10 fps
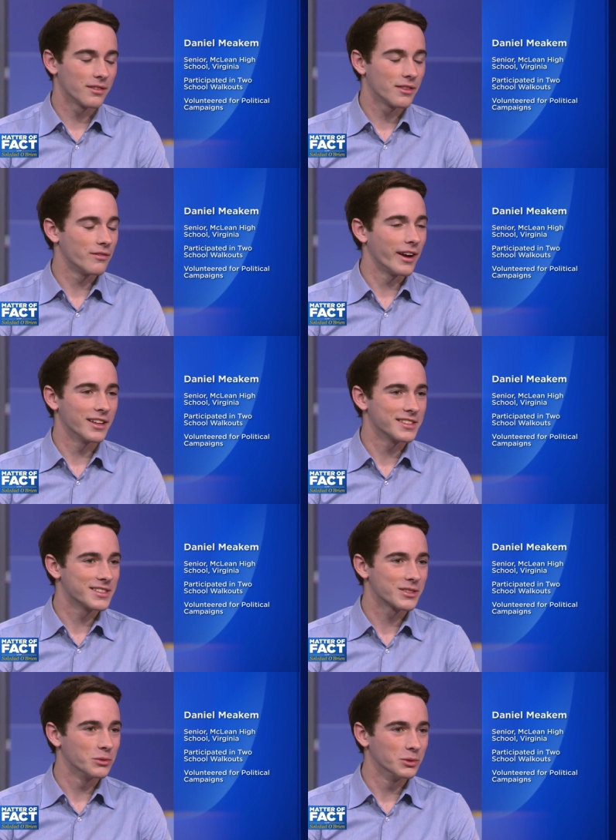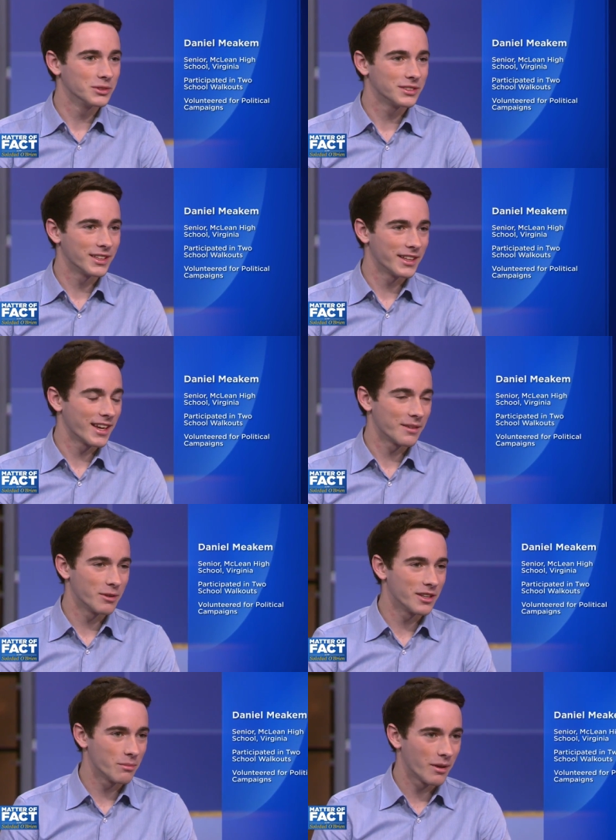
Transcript: the violence in schools than they had been in the